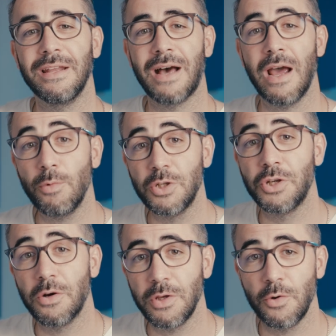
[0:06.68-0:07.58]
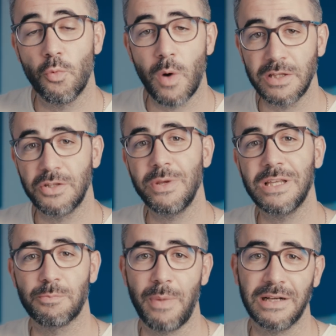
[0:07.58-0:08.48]
and I will show you what to
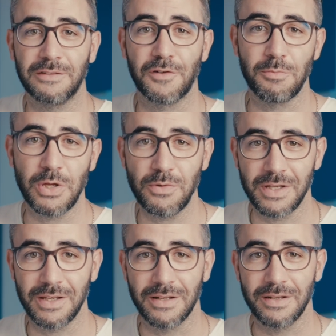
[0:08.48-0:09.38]
expect from using it.